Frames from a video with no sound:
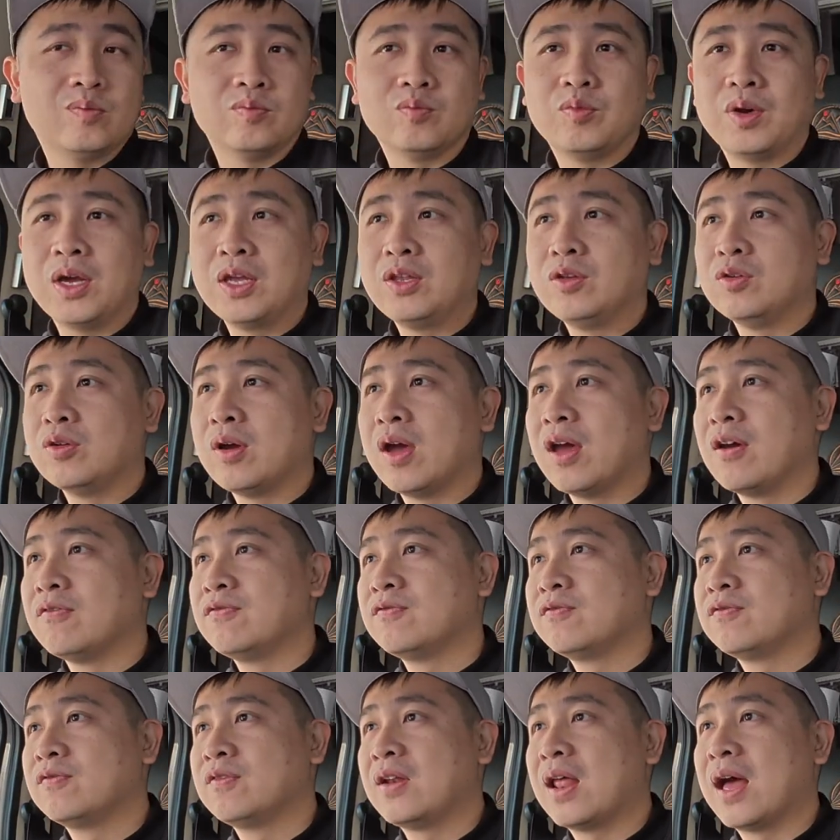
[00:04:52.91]
When you have
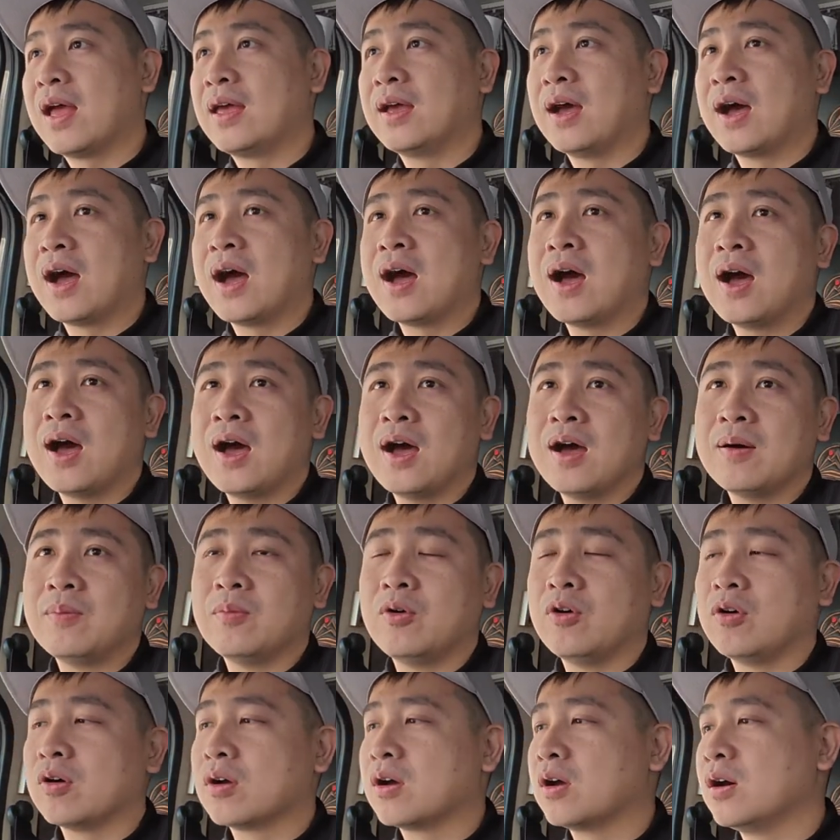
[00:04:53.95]
like hump
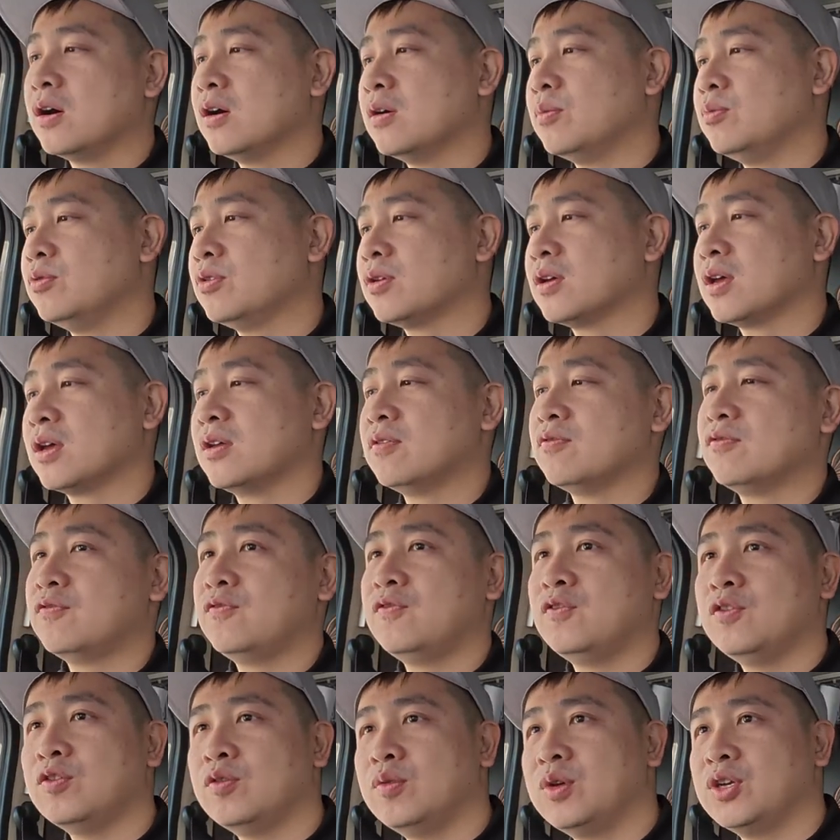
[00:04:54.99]
or curb, you can
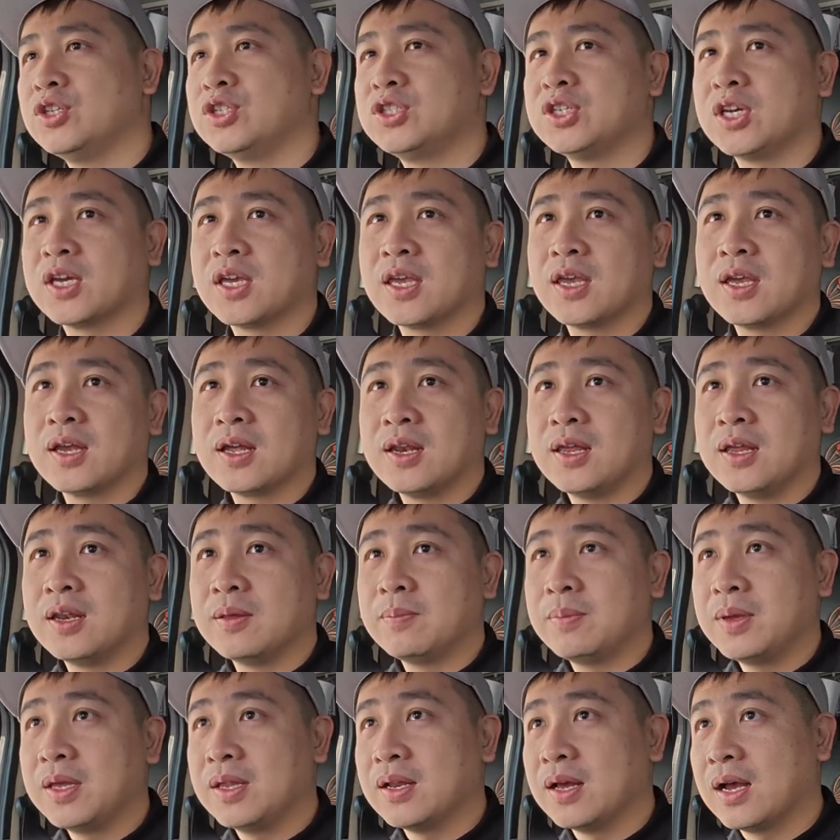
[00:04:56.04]
feel it shaking a little bit.